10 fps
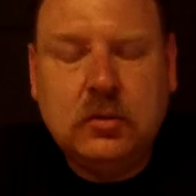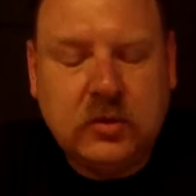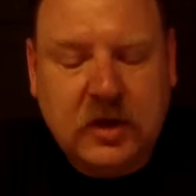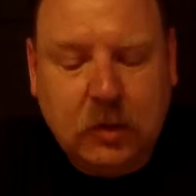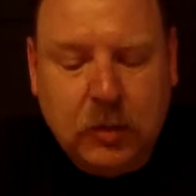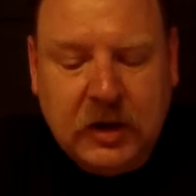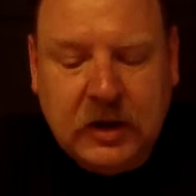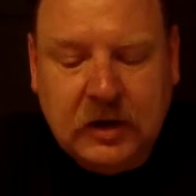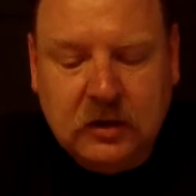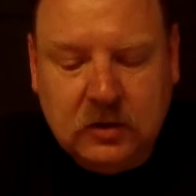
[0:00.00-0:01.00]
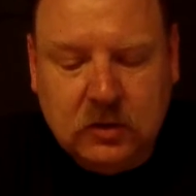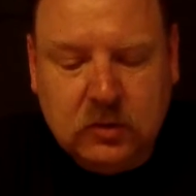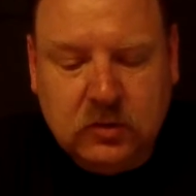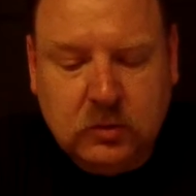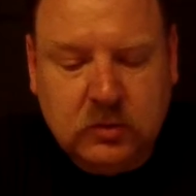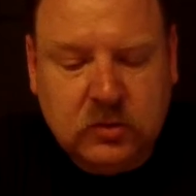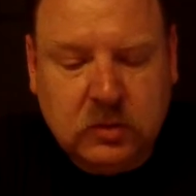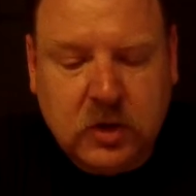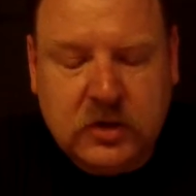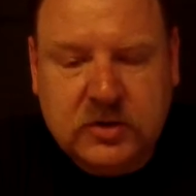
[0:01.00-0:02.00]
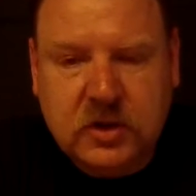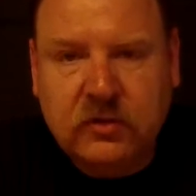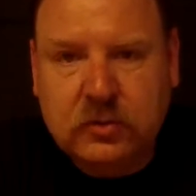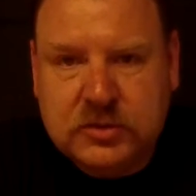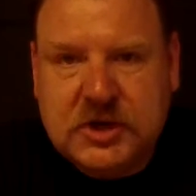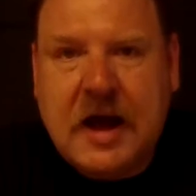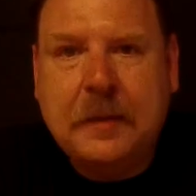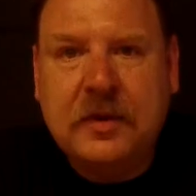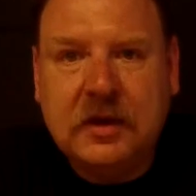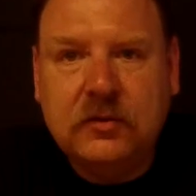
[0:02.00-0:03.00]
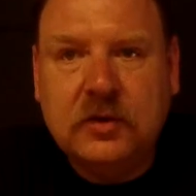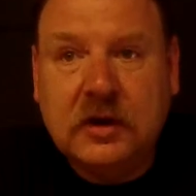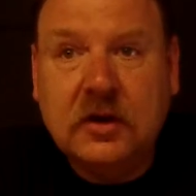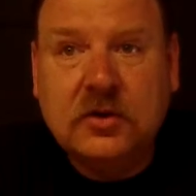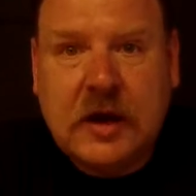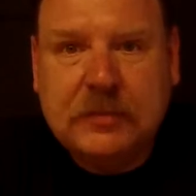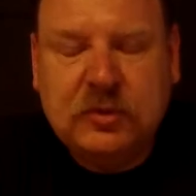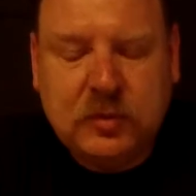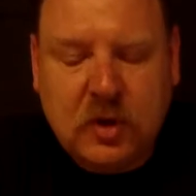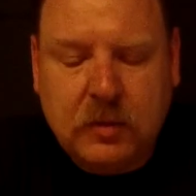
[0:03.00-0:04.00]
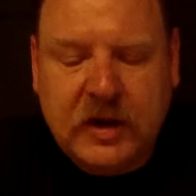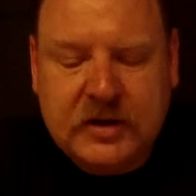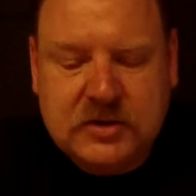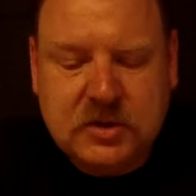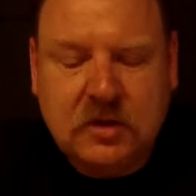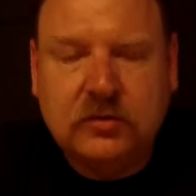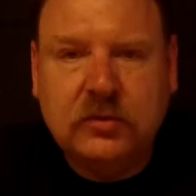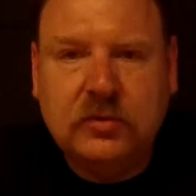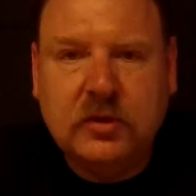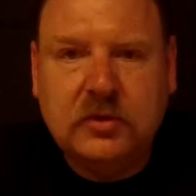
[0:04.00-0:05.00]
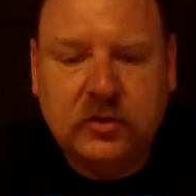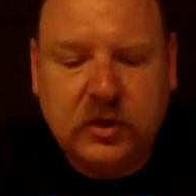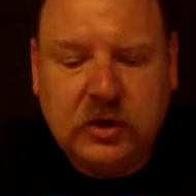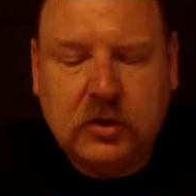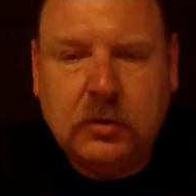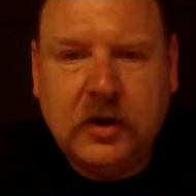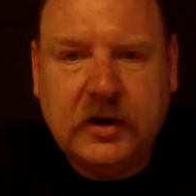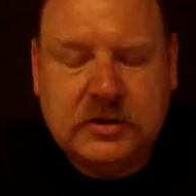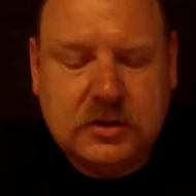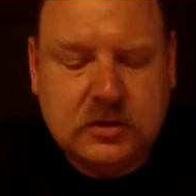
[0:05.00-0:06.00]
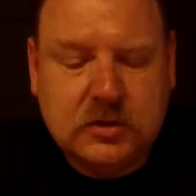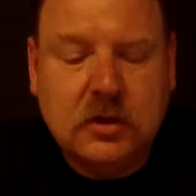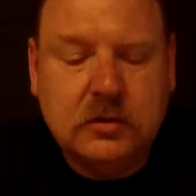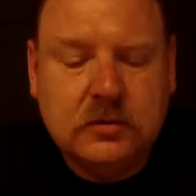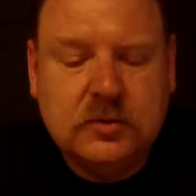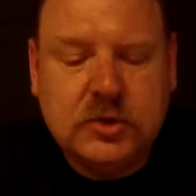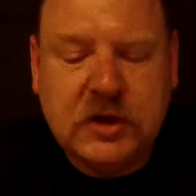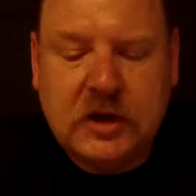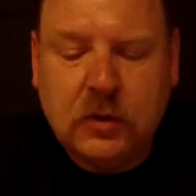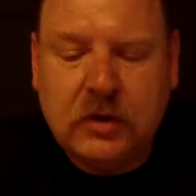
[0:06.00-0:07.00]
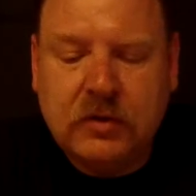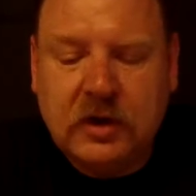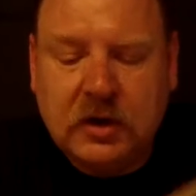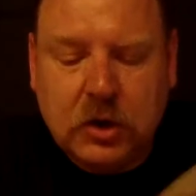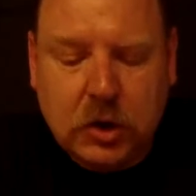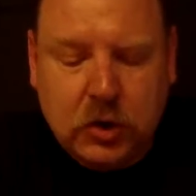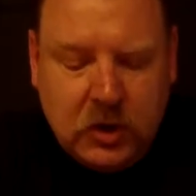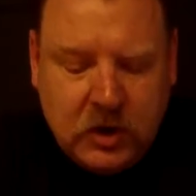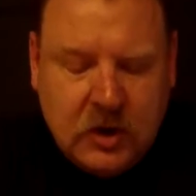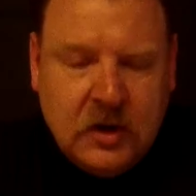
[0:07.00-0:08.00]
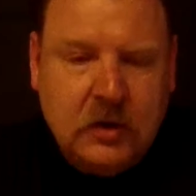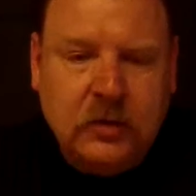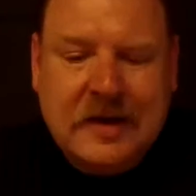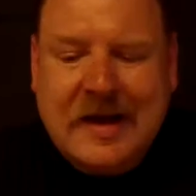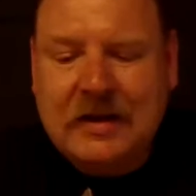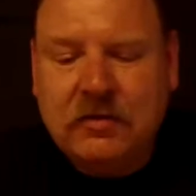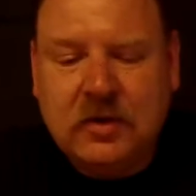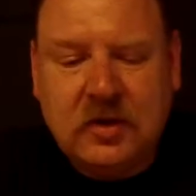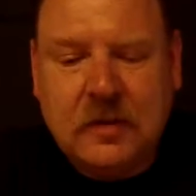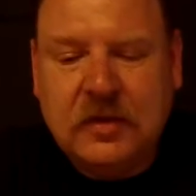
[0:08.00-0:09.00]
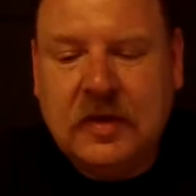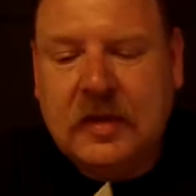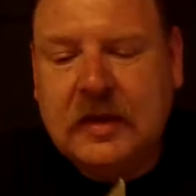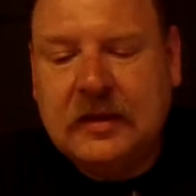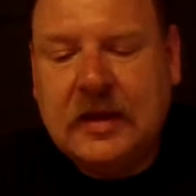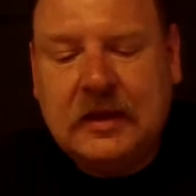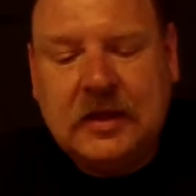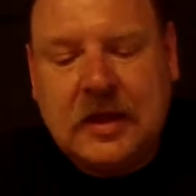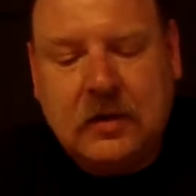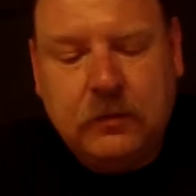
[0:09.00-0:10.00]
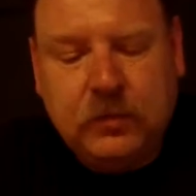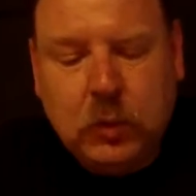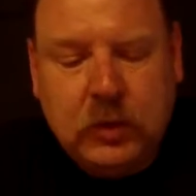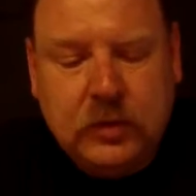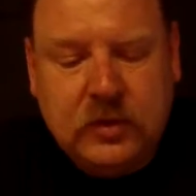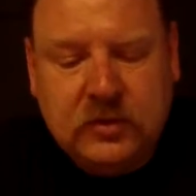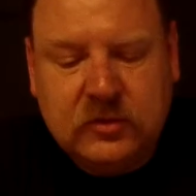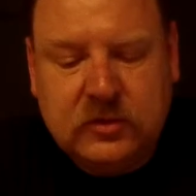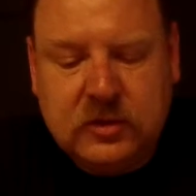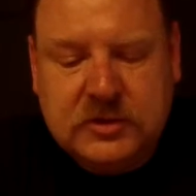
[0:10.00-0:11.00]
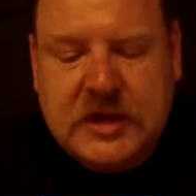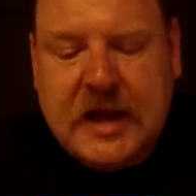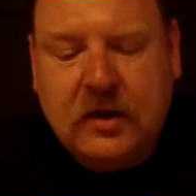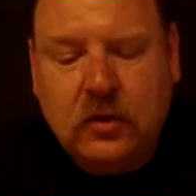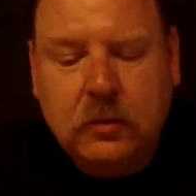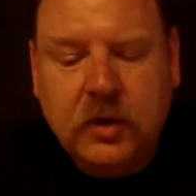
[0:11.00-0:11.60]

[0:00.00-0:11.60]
Would take a beating, do some large stuff, some chopping if you need to chop some small branches off of a stick or branch, a tree, or whatever you need to do. Would not even attempt anything like that with the Jackal.